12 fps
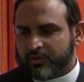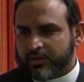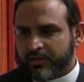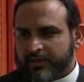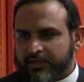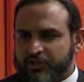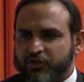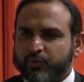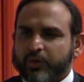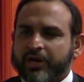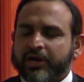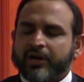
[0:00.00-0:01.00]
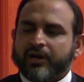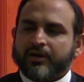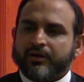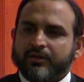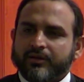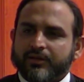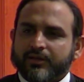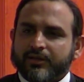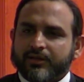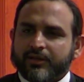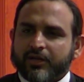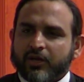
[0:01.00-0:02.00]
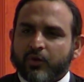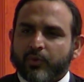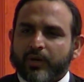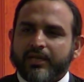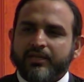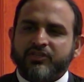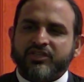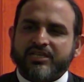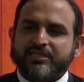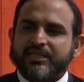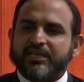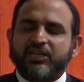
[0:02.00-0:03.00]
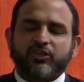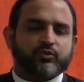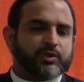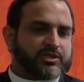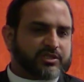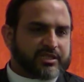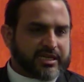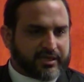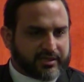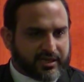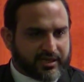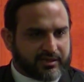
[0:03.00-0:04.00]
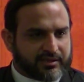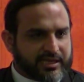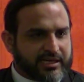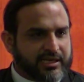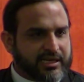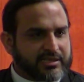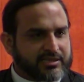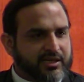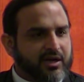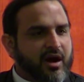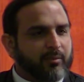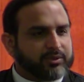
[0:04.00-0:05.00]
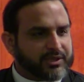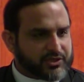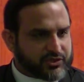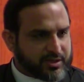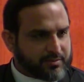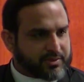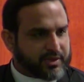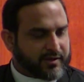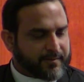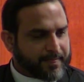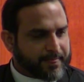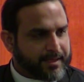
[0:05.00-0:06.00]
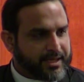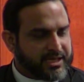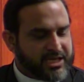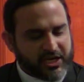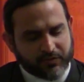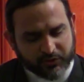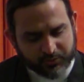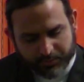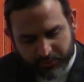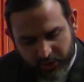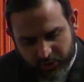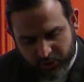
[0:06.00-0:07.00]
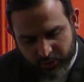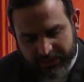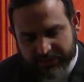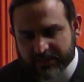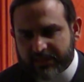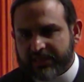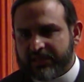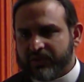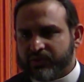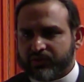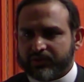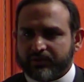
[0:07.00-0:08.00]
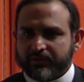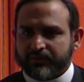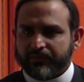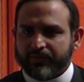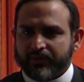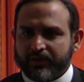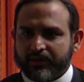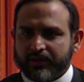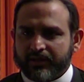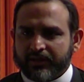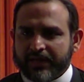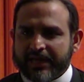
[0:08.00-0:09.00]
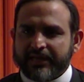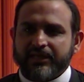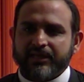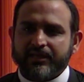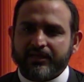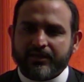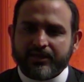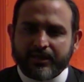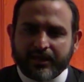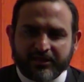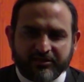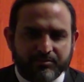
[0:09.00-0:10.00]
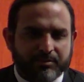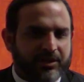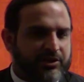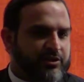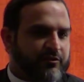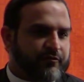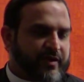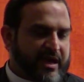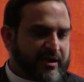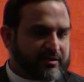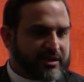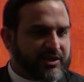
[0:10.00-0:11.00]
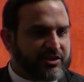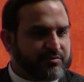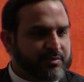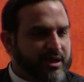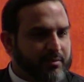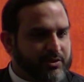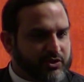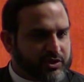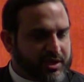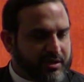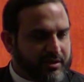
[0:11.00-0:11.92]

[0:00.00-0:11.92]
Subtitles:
This is where, when Yazid was thinking that he has accomplished something, he was brought to his knees and he admitted the fact that he's made a mistake.